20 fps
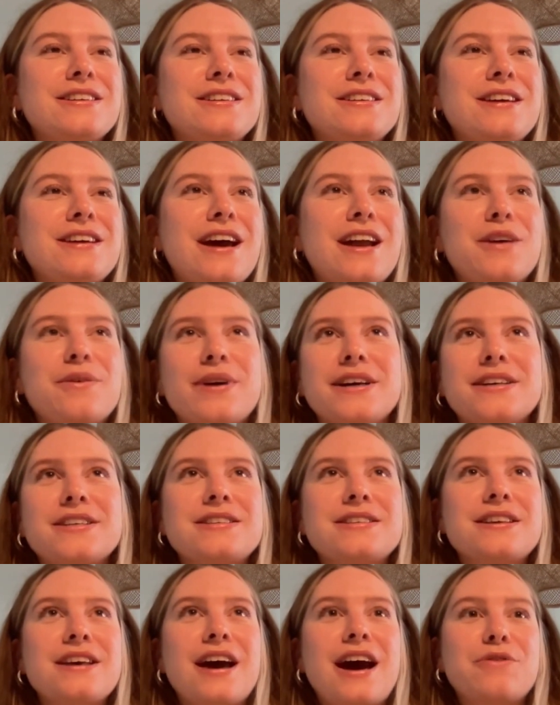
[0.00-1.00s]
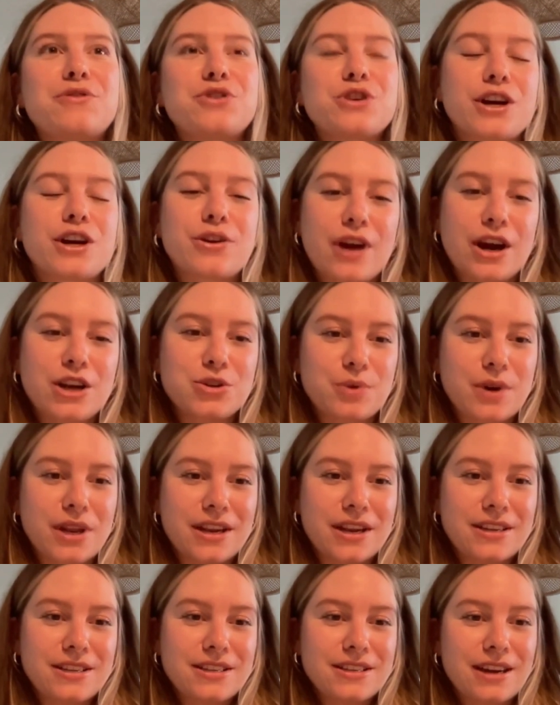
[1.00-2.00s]
anyways, after I
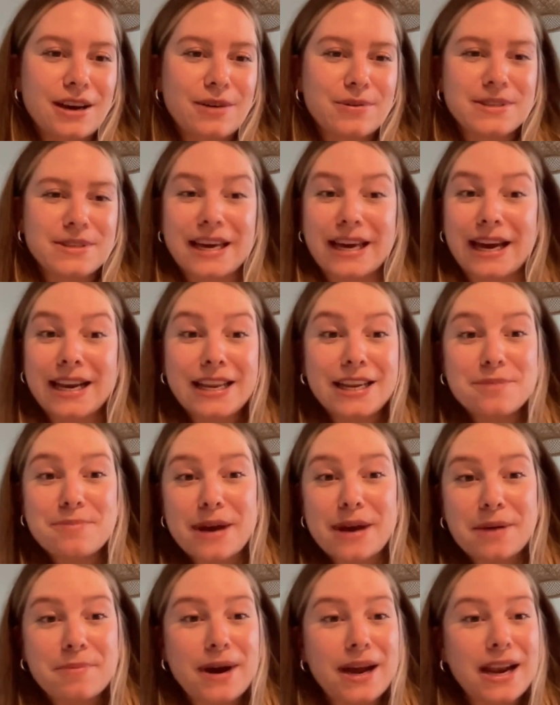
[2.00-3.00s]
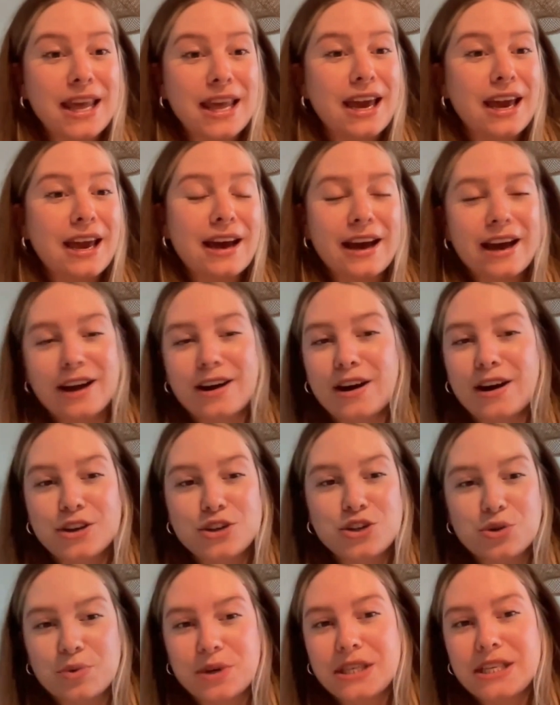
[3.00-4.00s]
graduated, I was like, I need to make money. I got
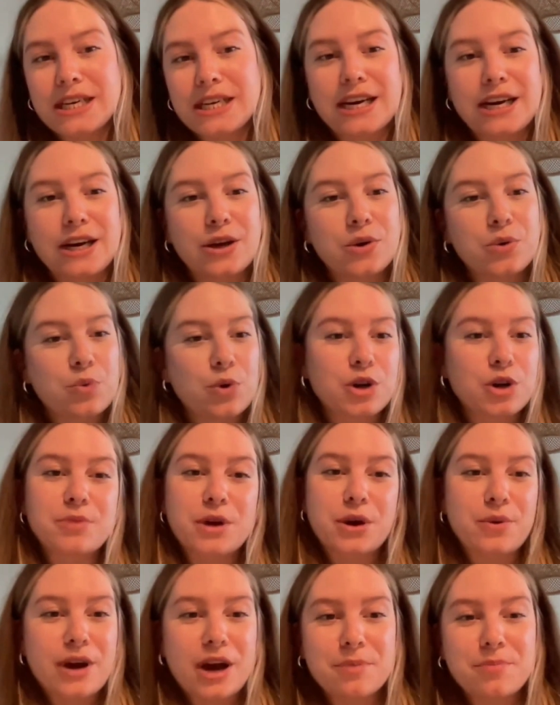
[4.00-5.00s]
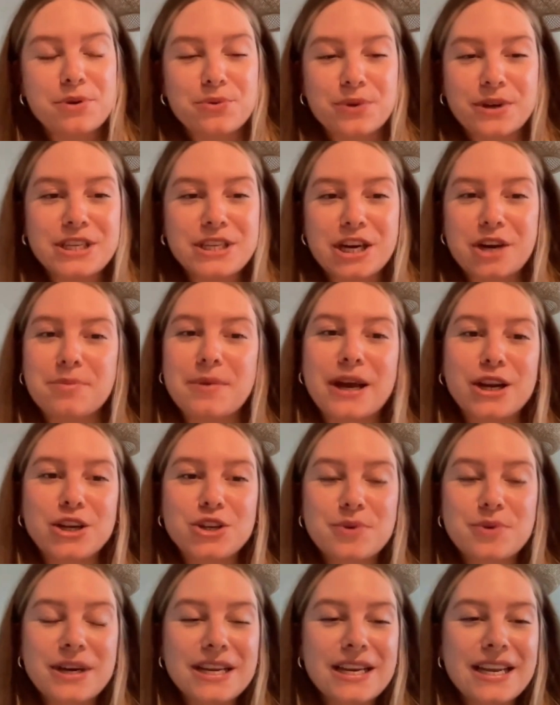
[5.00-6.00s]
into retail, worked my way up in retail
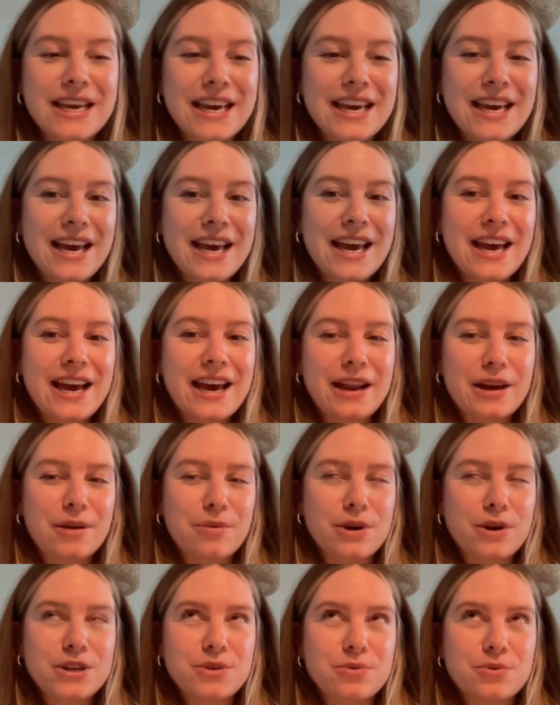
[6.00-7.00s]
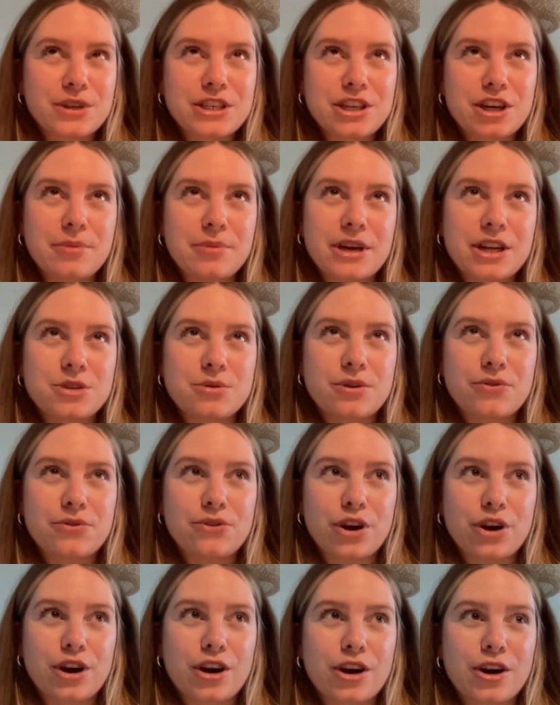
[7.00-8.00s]
management. I worked in retail management
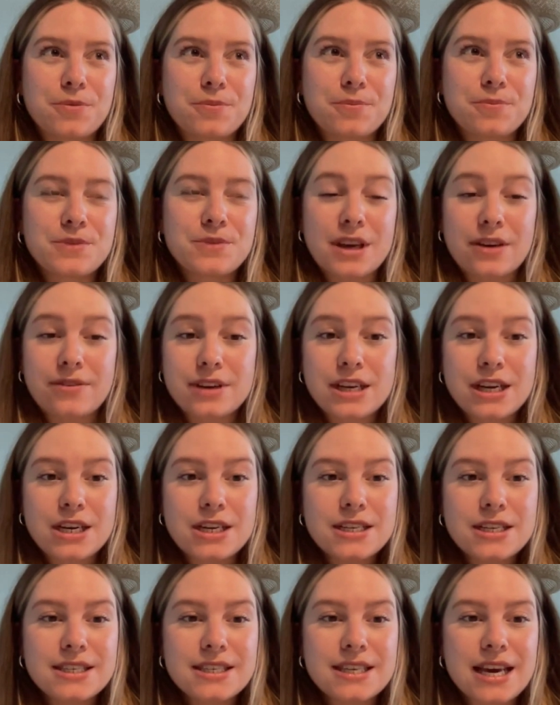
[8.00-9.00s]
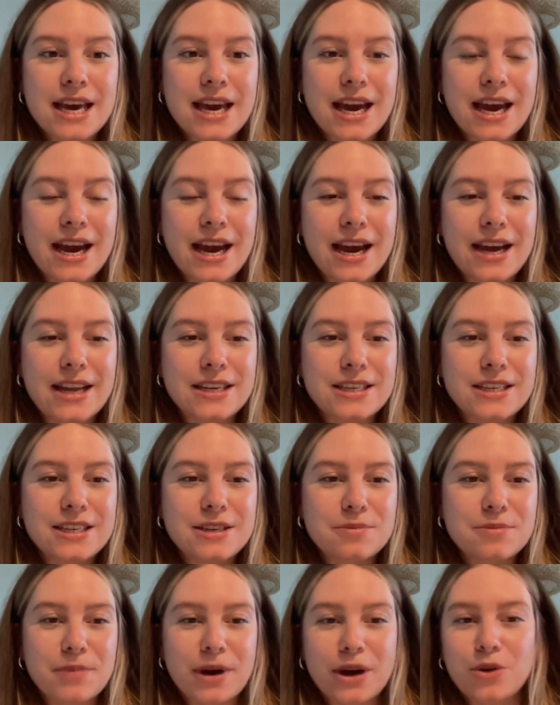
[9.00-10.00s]
for 7 years, and
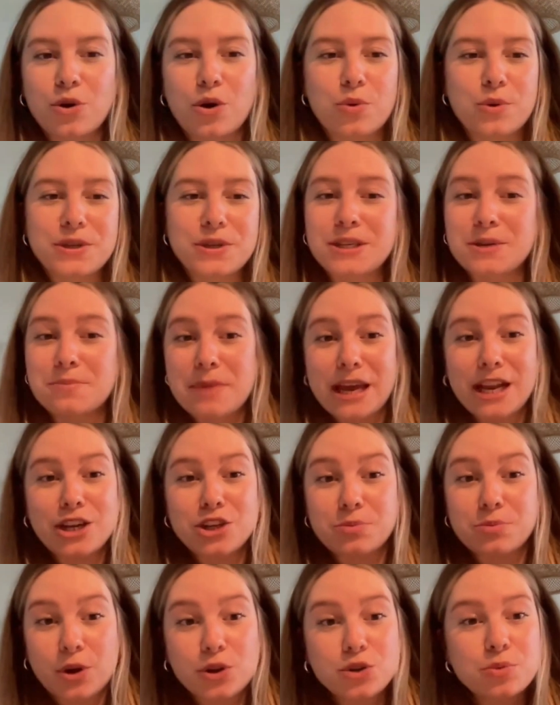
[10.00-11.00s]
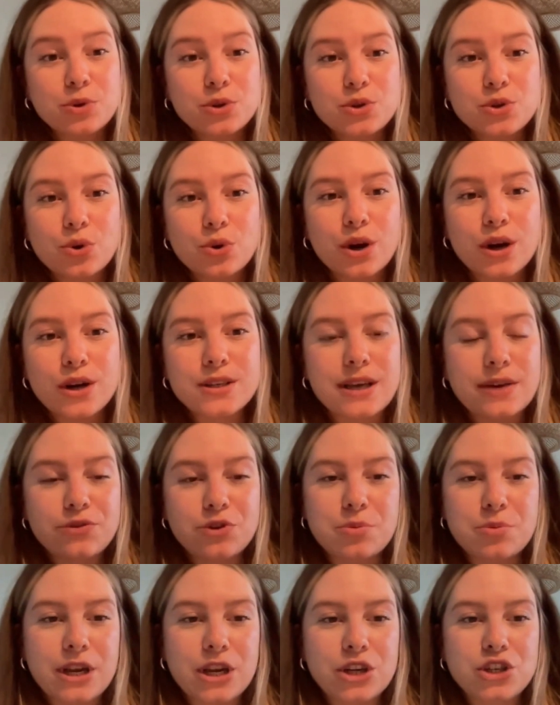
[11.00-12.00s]
my goal was to manage multiple stores after
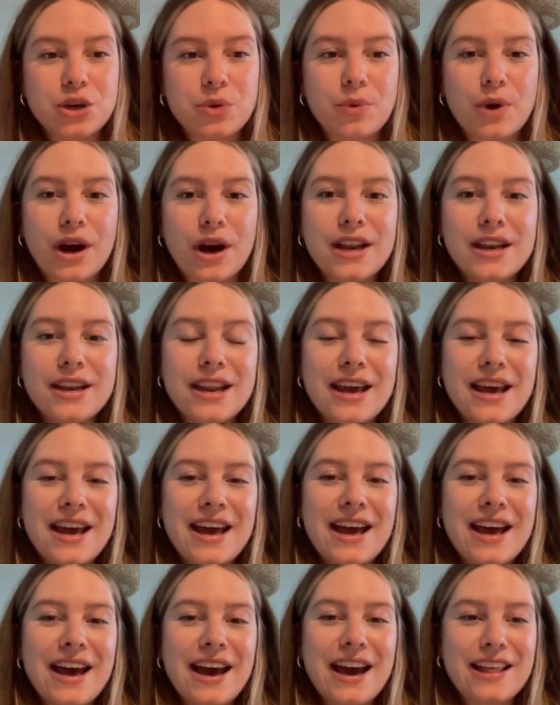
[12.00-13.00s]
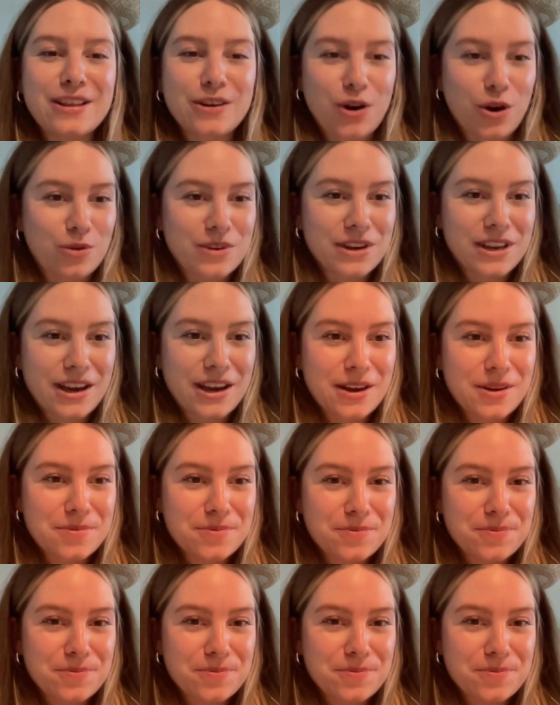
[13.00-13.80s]
managing one, and then COVID hit.